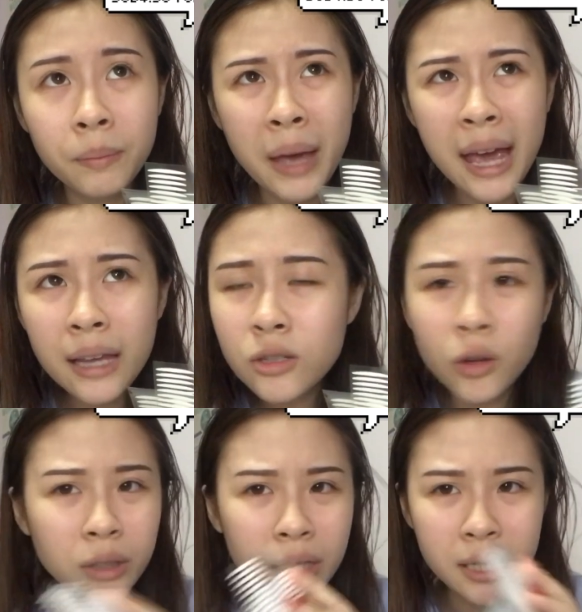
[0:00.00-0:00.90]
pairs
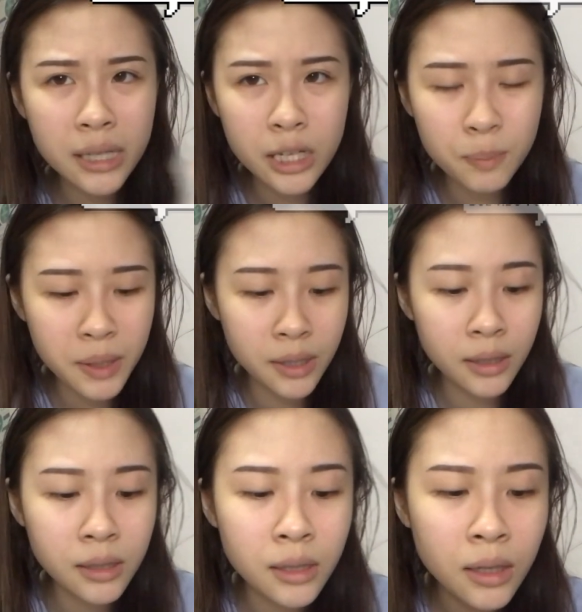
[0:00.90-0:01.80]
or 36
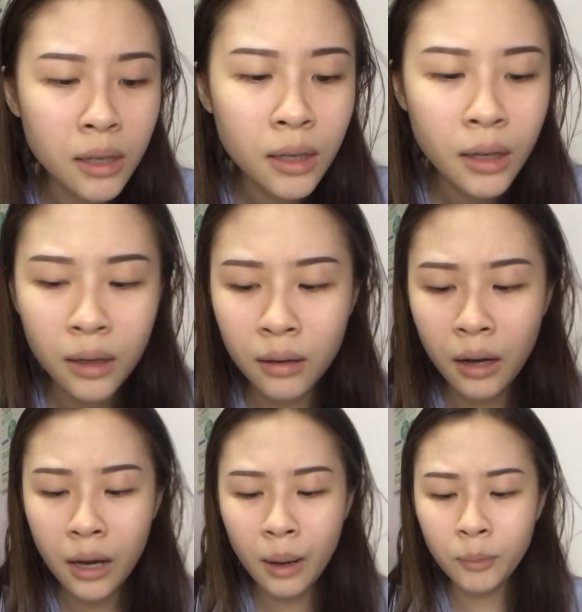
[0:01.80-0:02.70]
pieces.
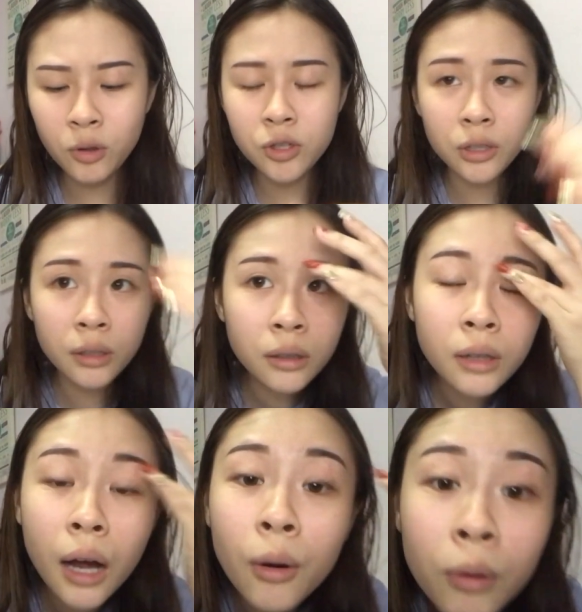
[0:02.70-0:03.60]
I'm not sure.
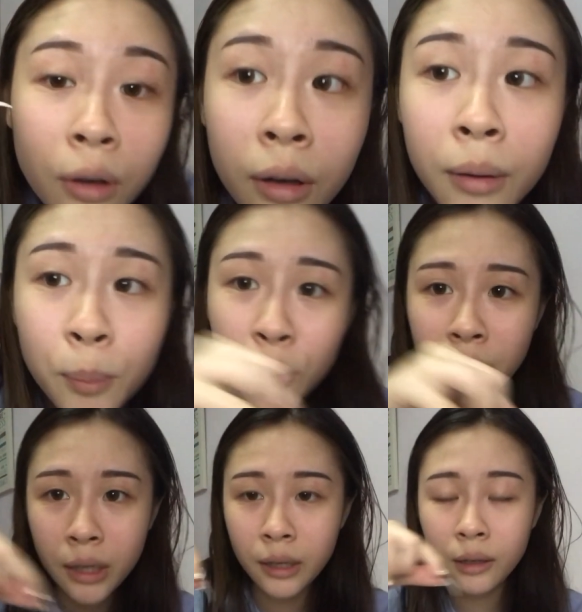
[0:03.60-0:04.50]
I will put
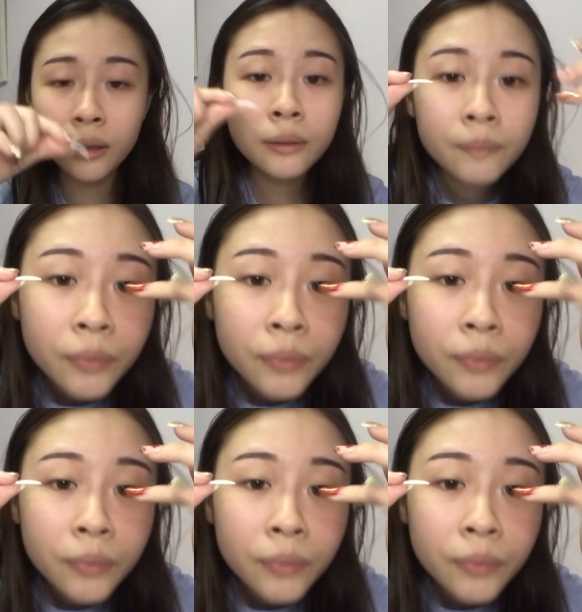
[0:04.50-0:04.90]
it here.